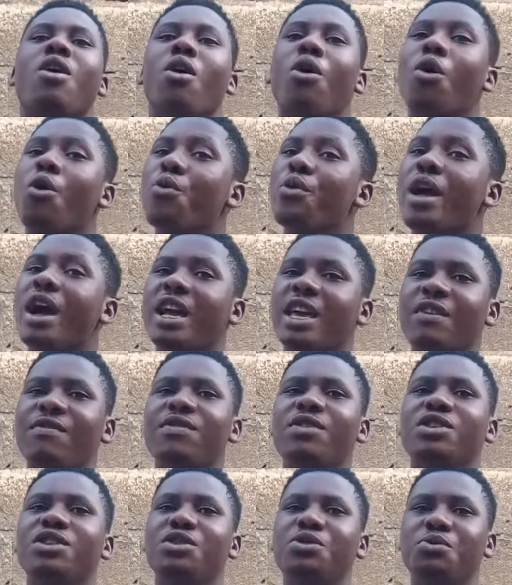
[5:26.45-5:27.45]
or we are giving
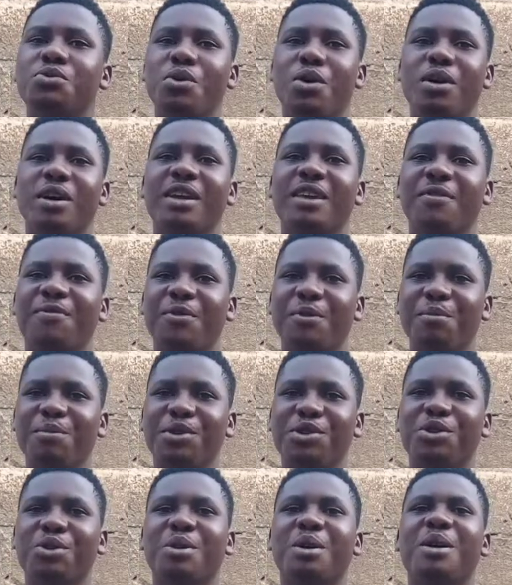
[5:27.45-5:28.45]
you the wrong
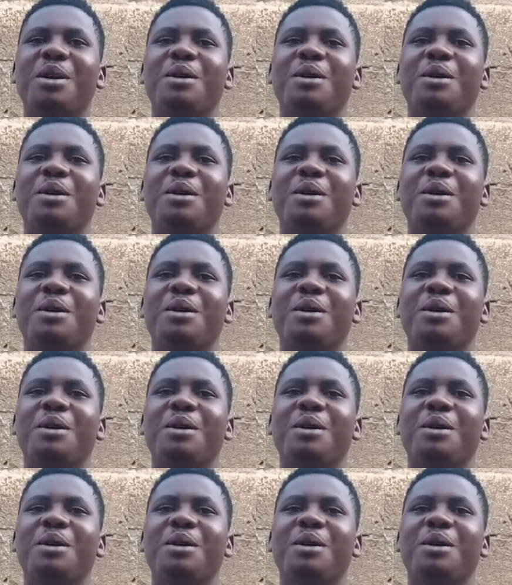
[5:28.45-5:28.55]
information.